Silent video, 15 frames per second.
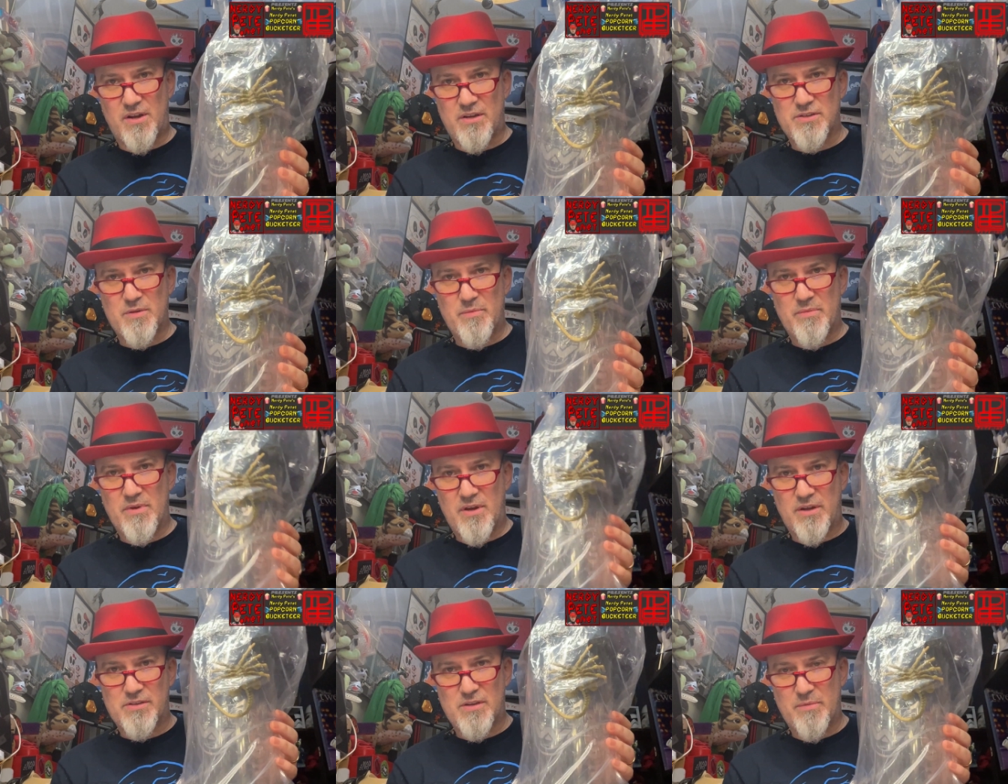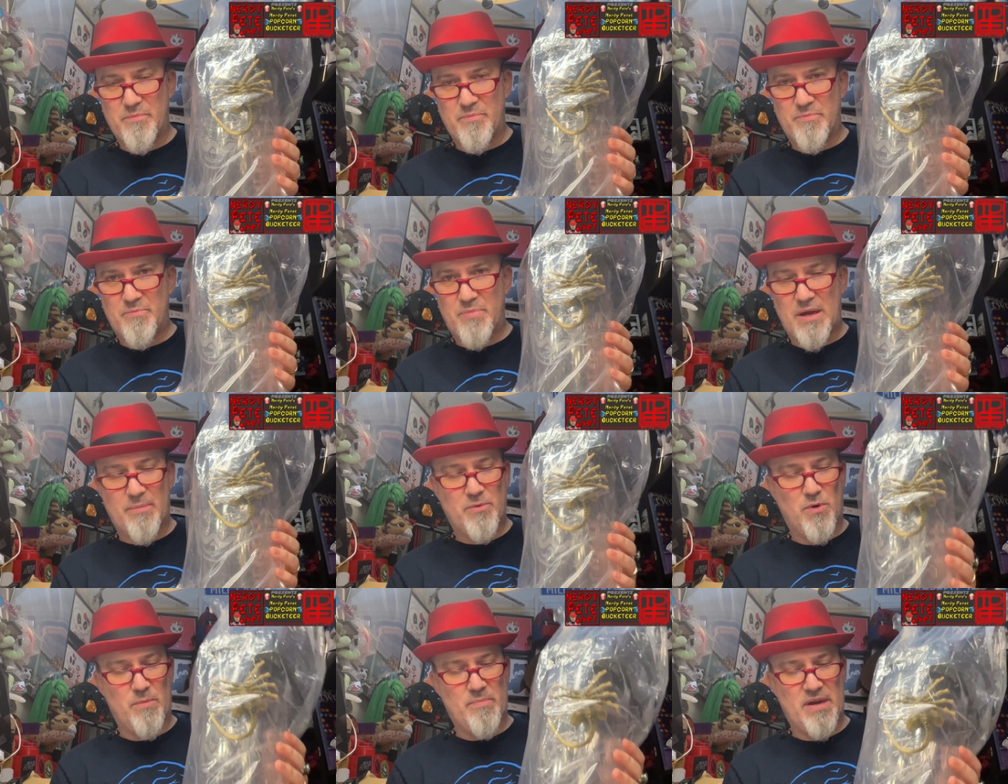awesome
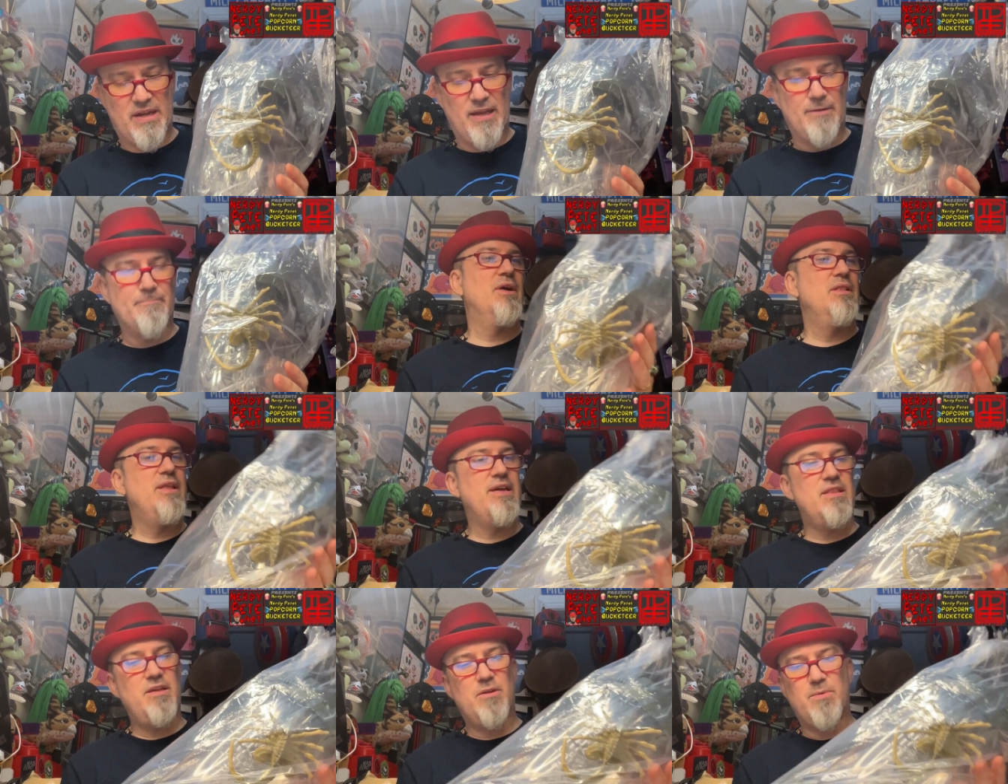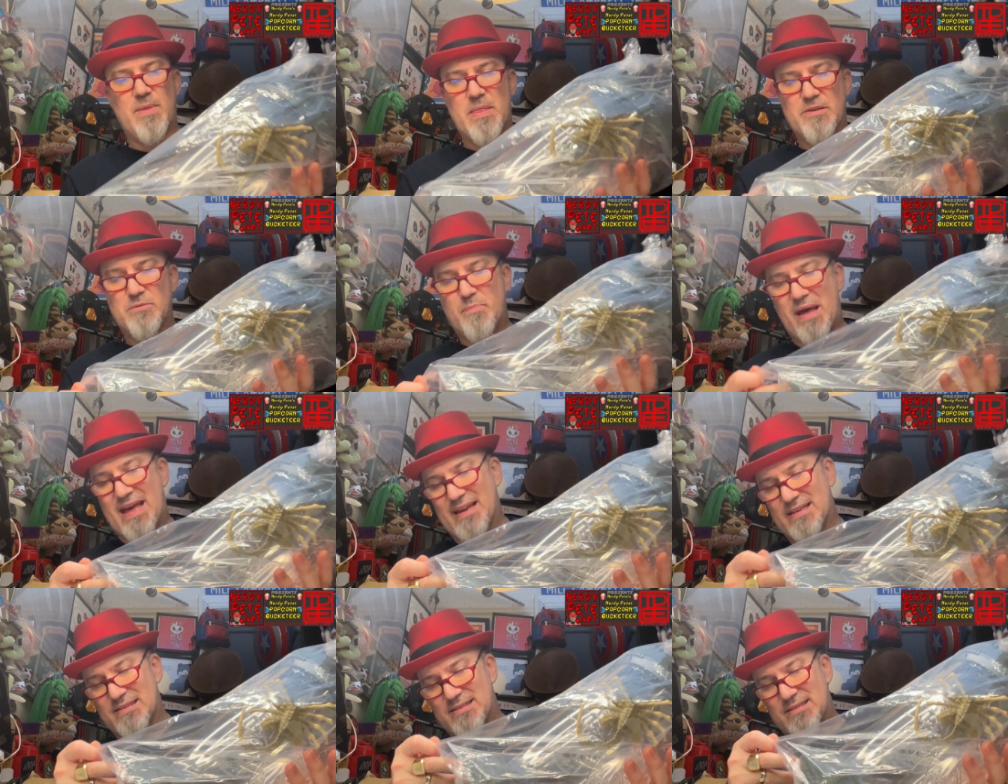popcorn bucket. Unlike the other one, this
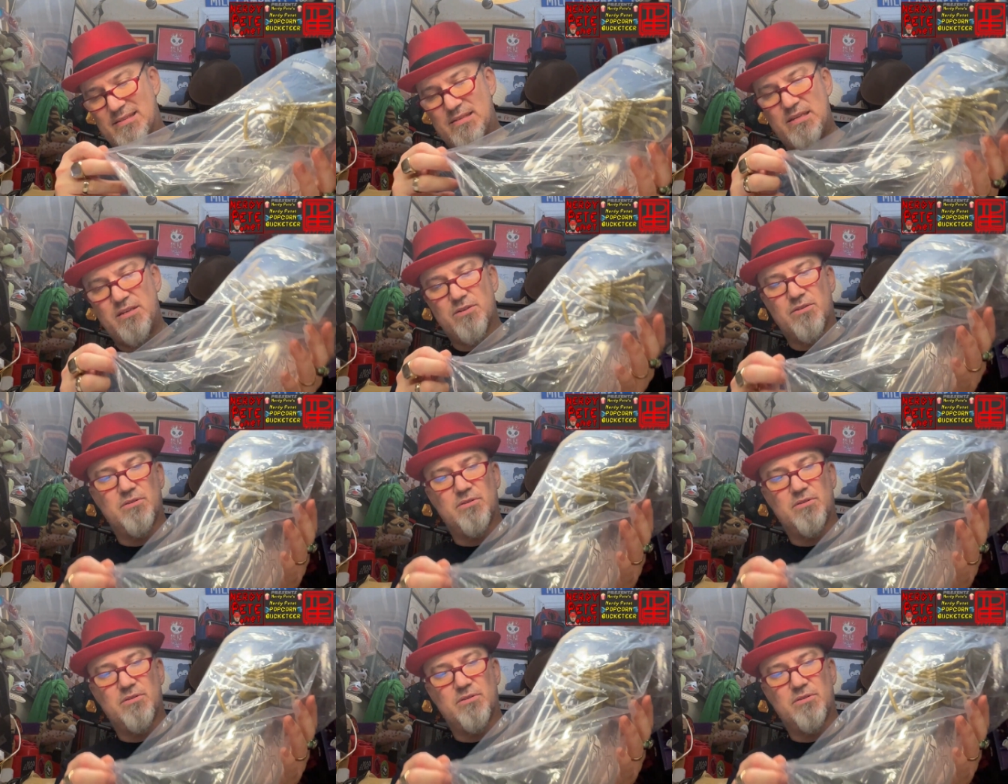bag is sealed.